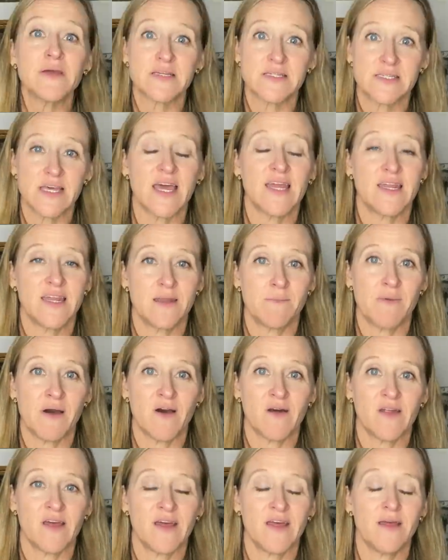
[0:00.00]
excited
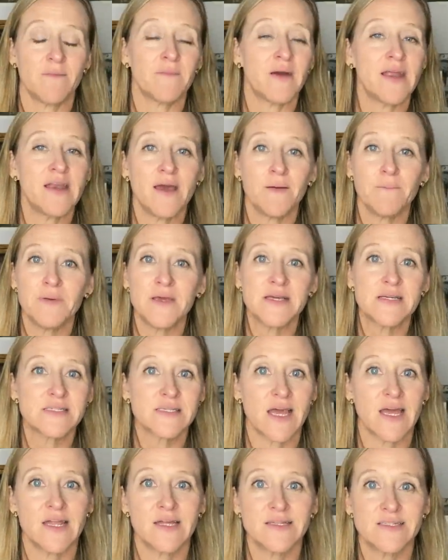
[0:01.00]
about it. It might not be
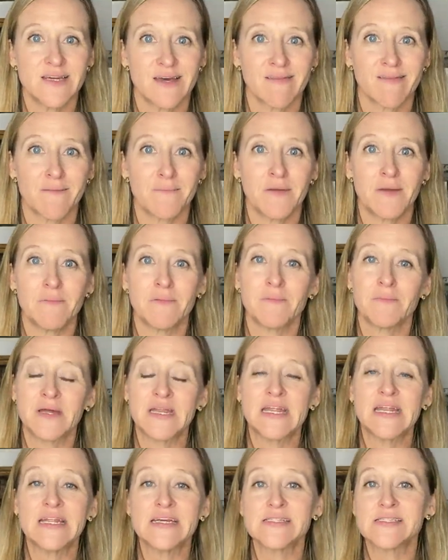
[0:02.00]
exciting to other people, but
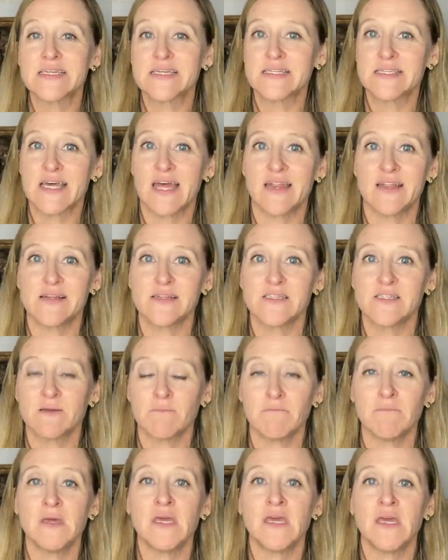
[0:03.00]
it is exciting to
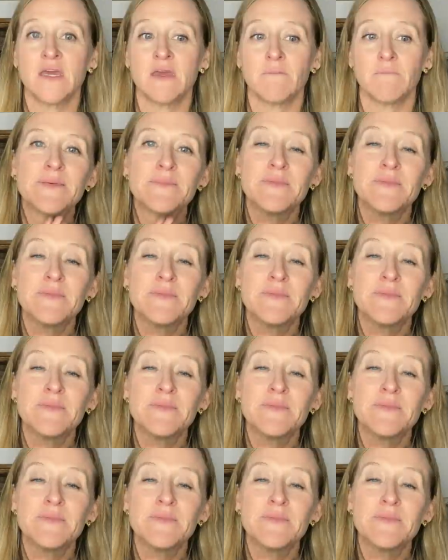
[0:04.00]
me.